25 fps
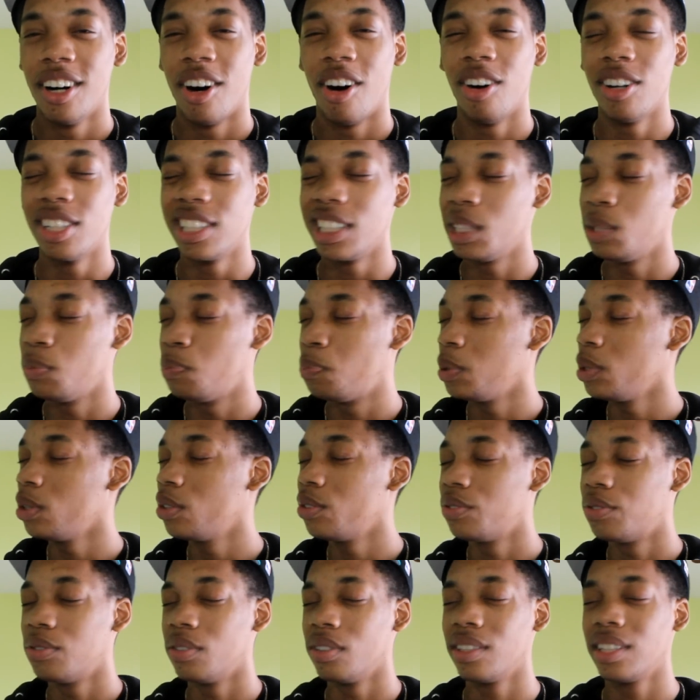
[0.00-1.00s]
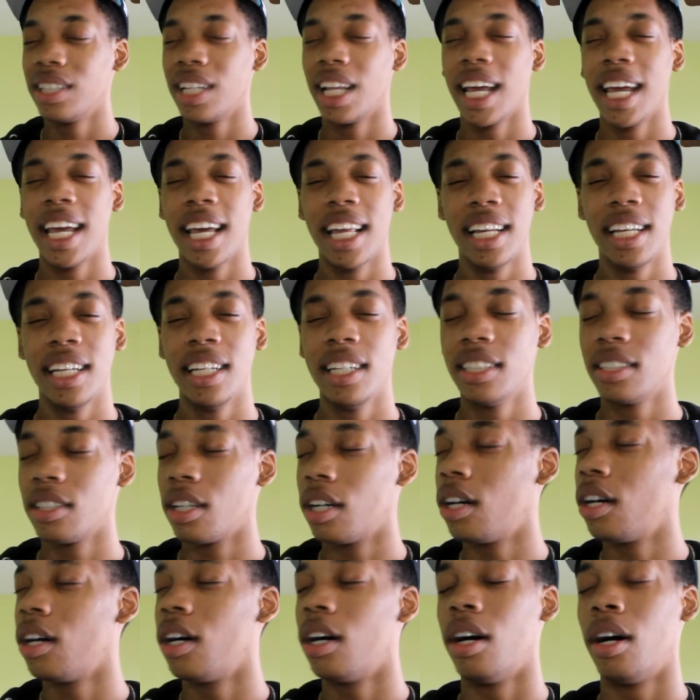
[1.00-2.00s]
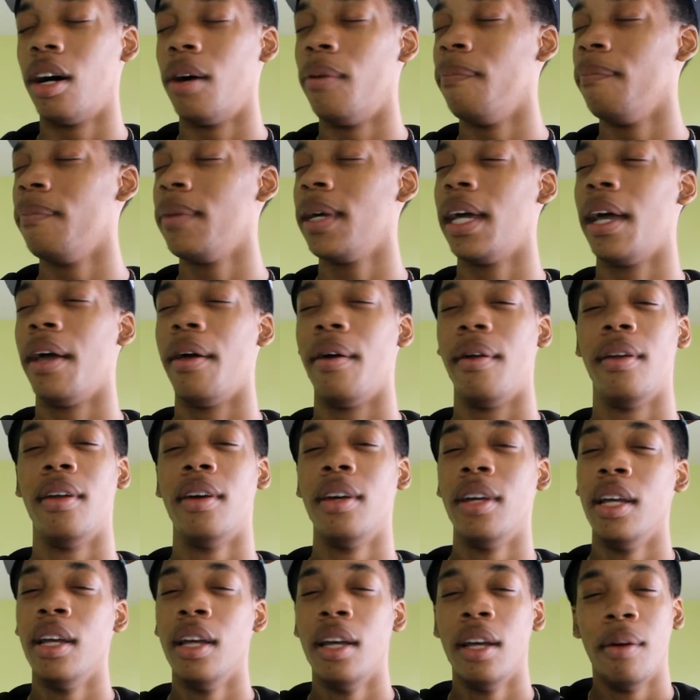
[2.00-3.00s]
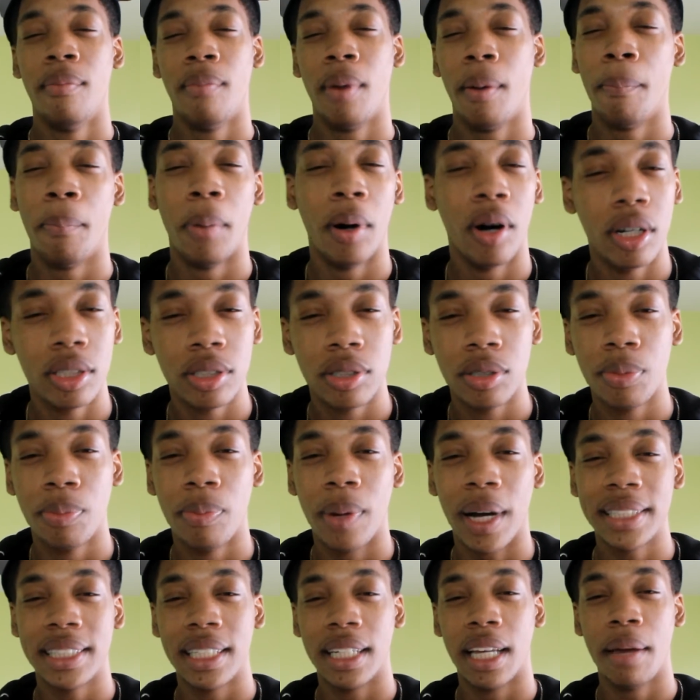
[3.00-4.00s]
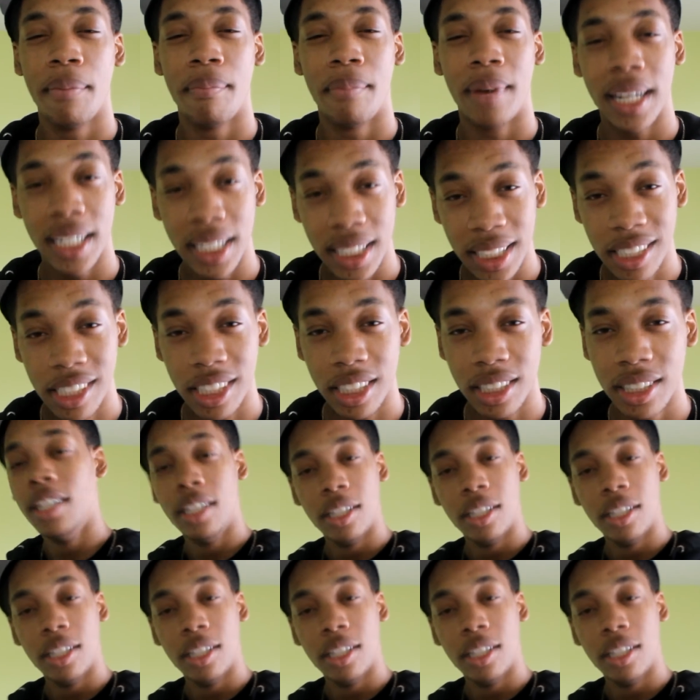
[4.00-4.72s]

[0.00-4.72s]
all these beautiful ladies. Oh man, my balls was about to hit my knees.